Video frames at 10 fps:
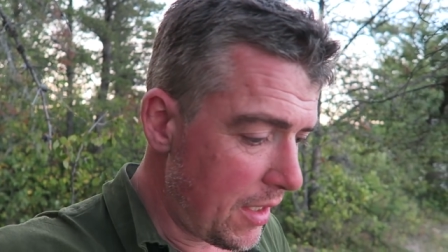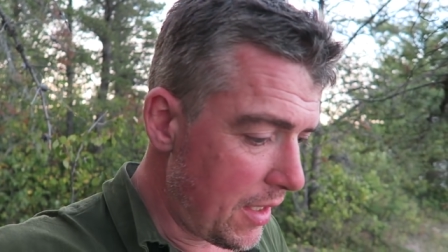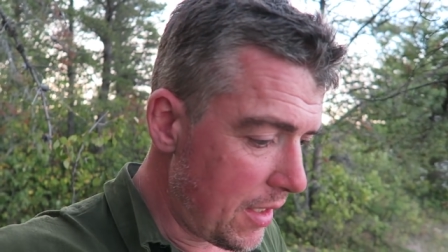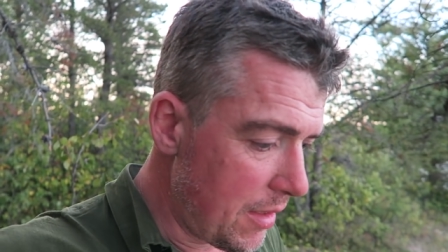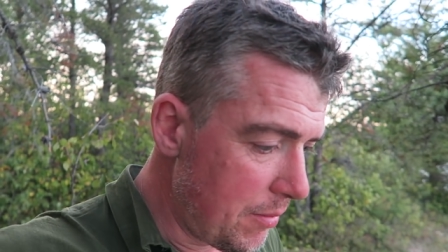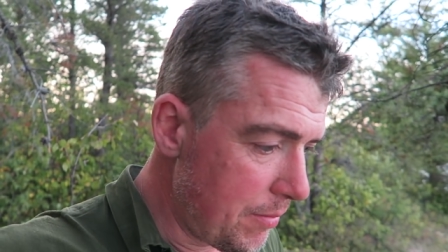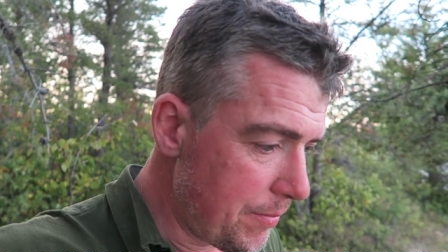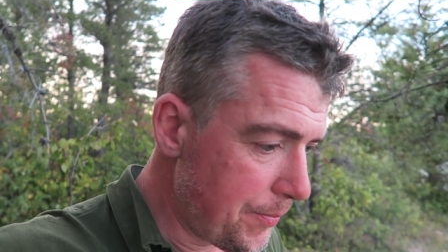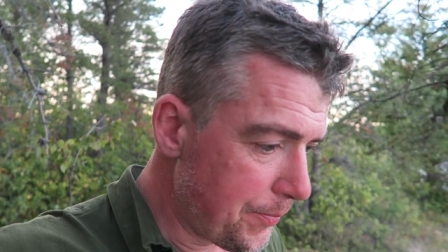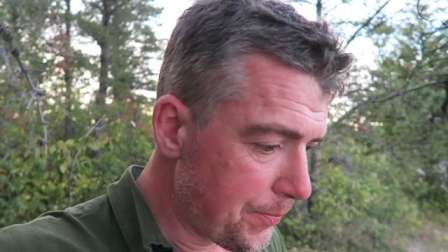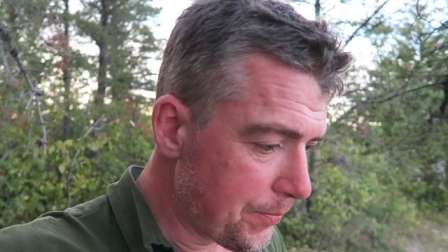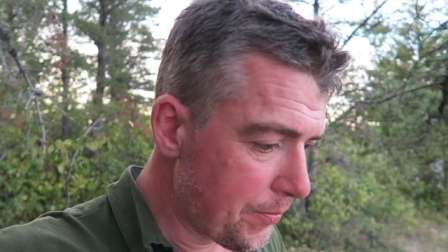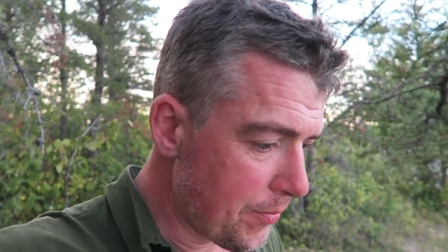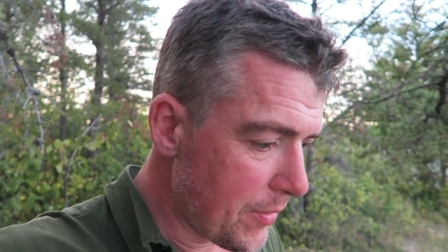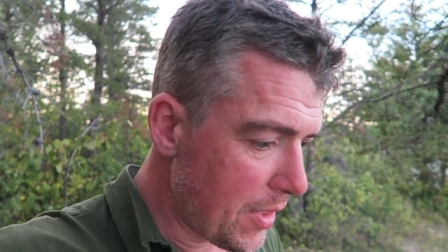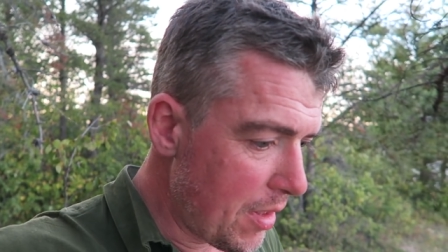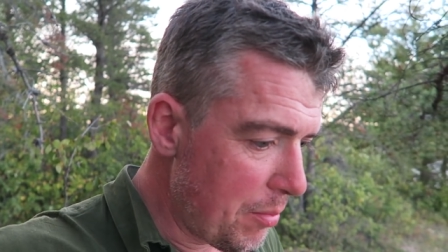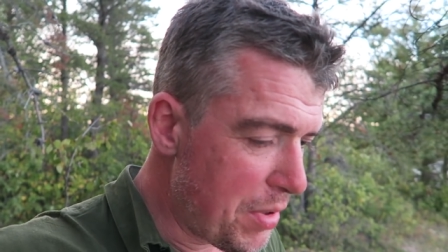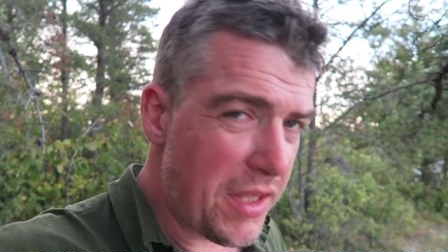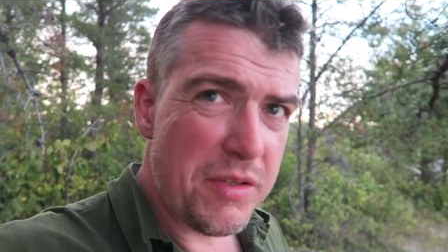
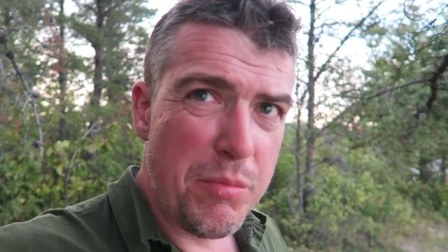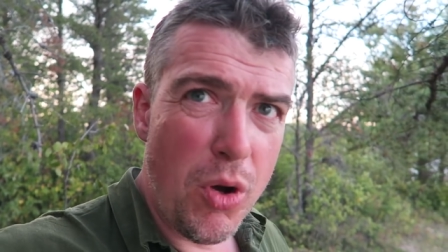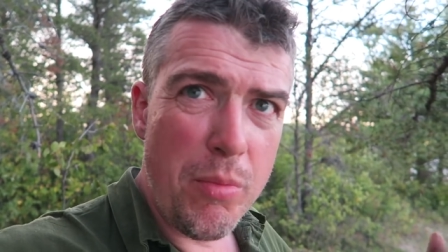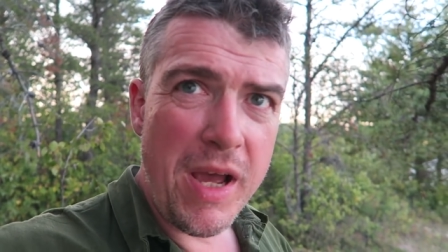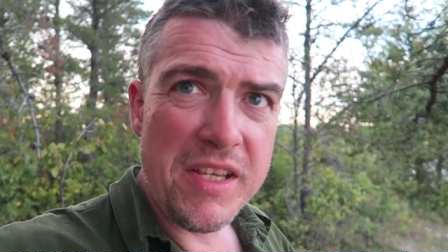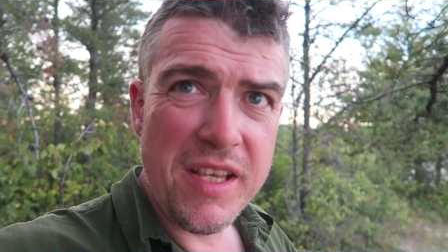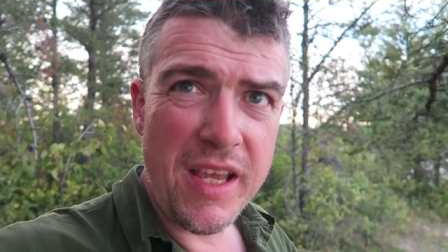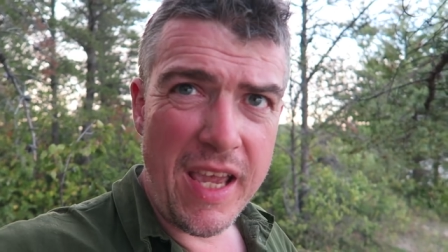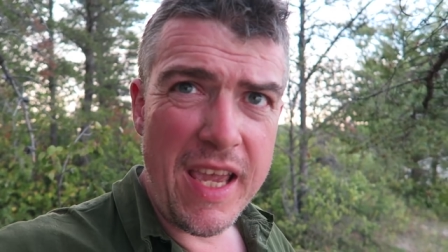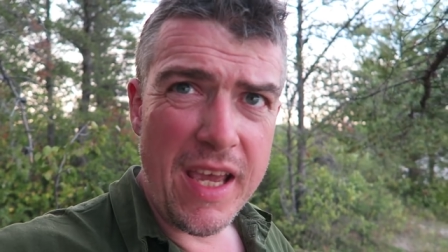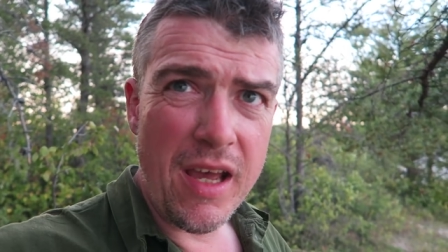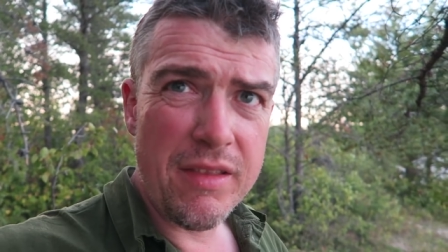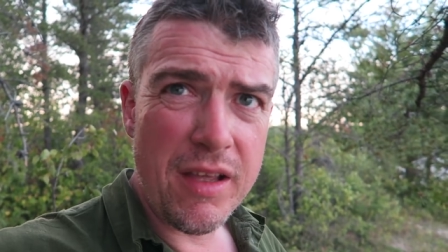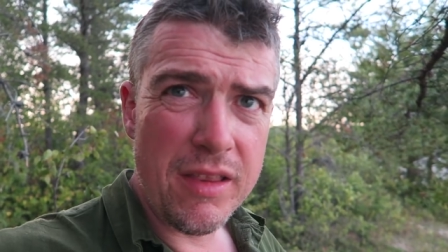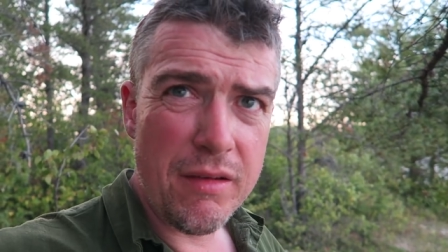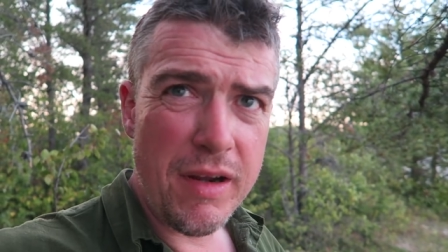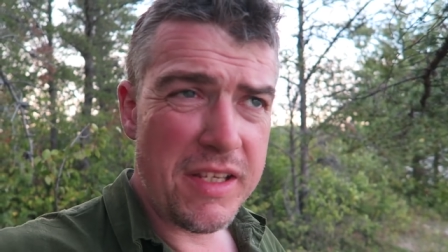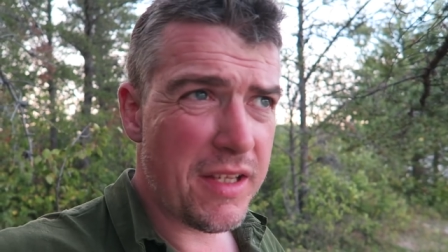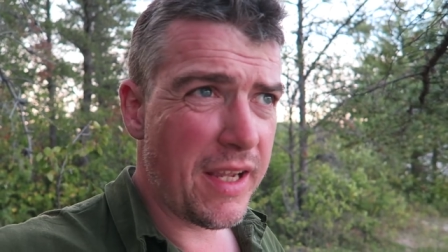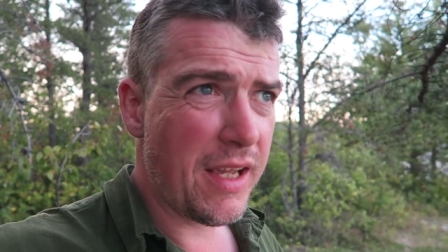But there's more mess here than there
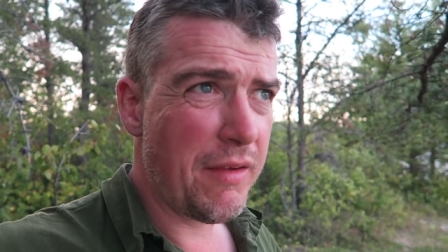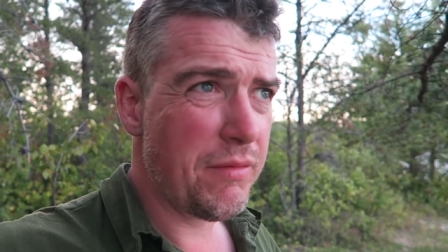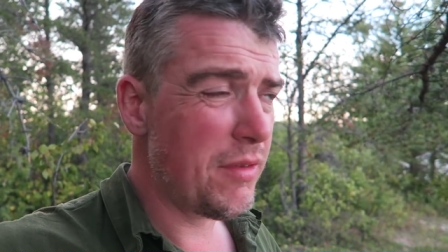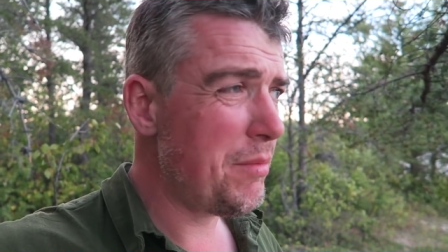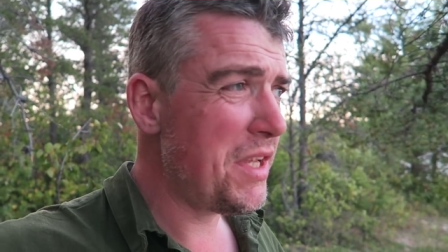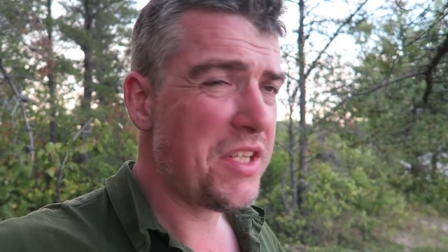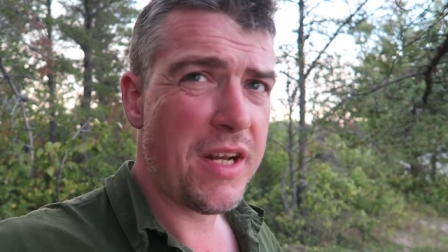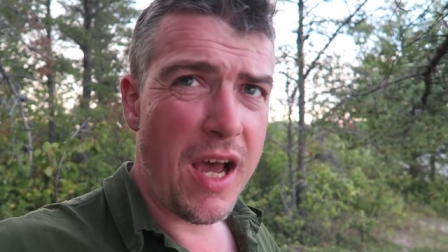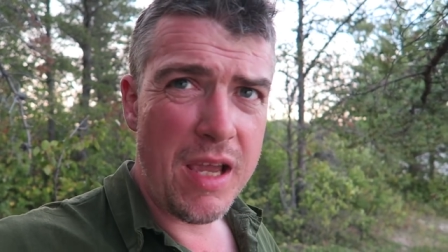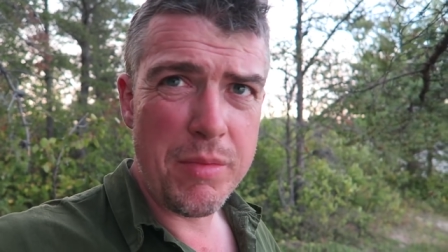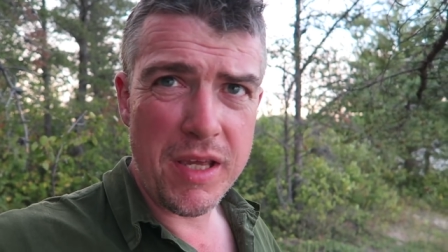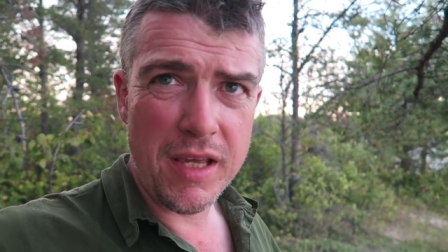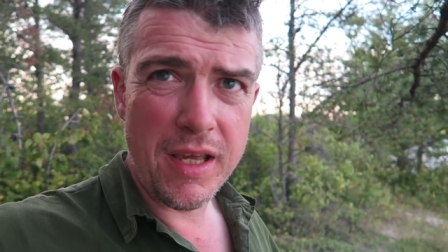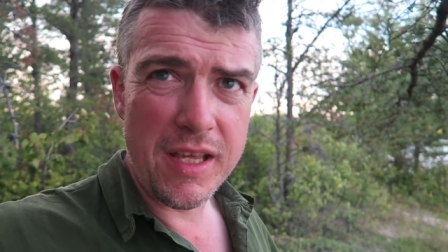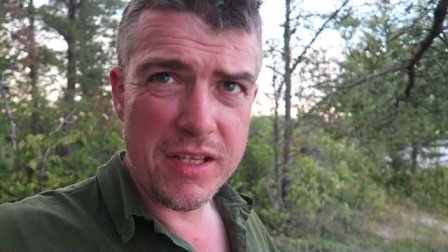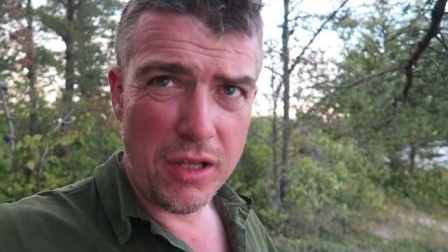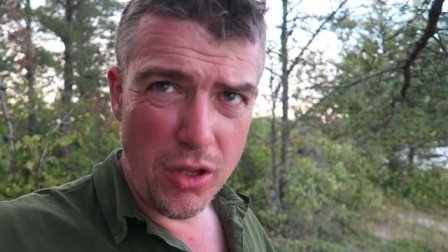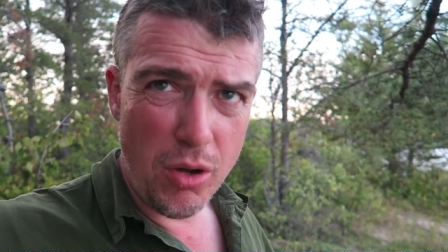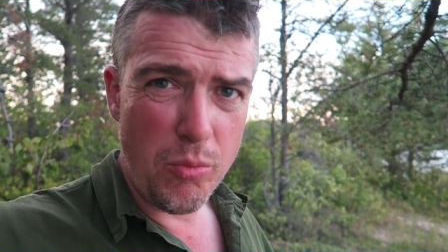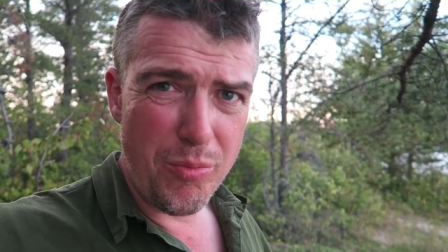is, like the Missinaibe is a
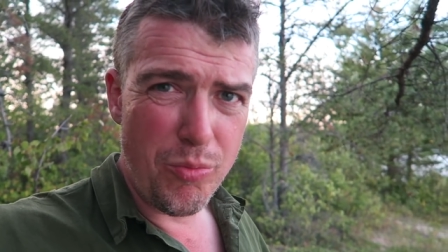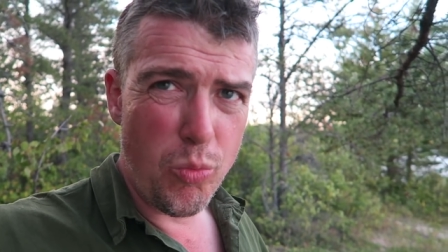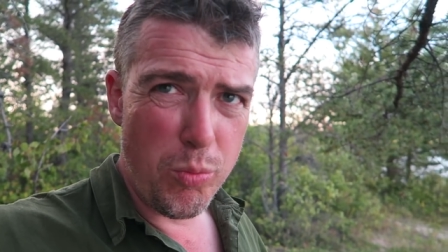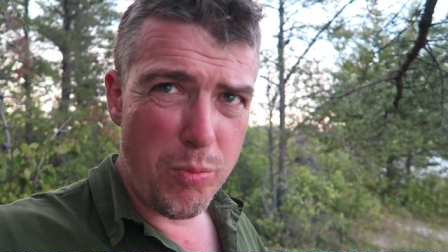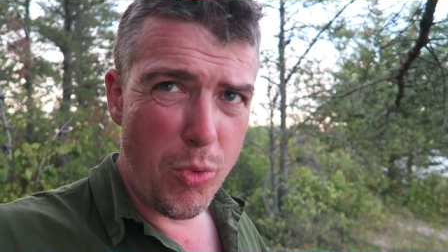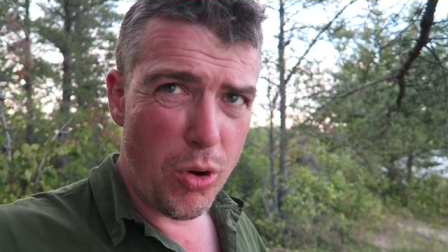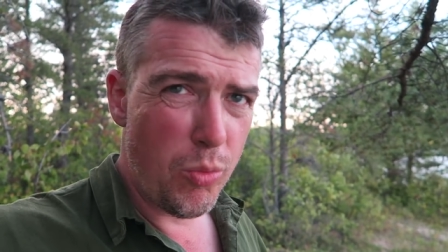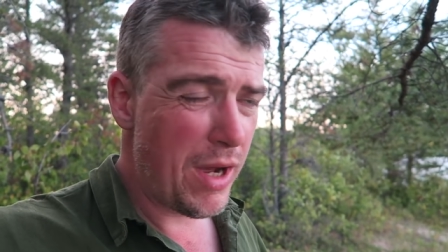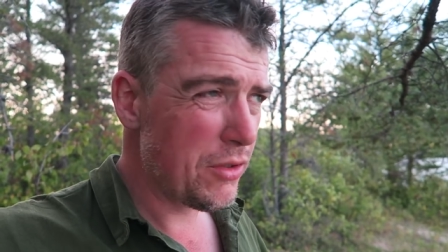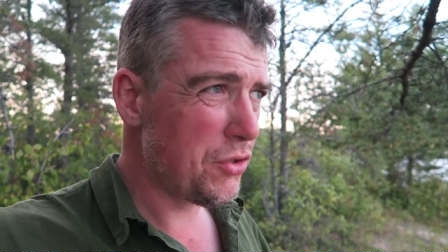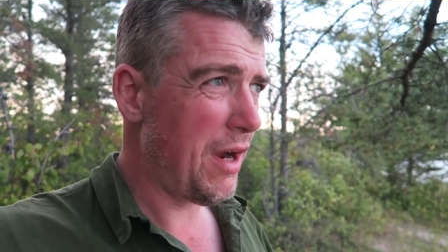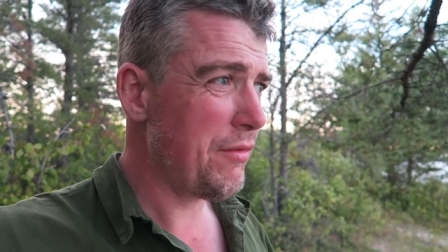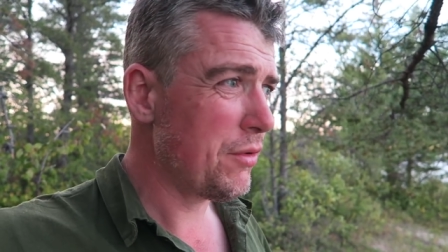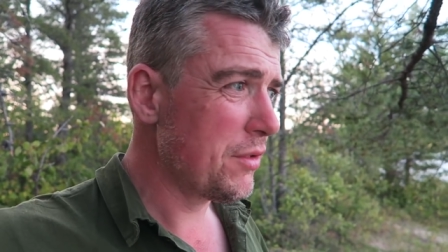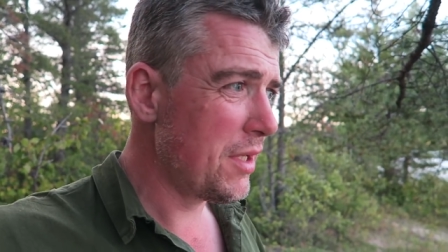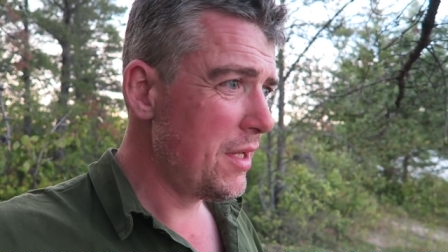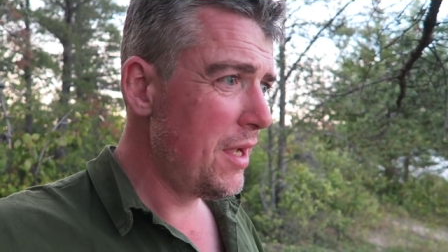lot more well traveled.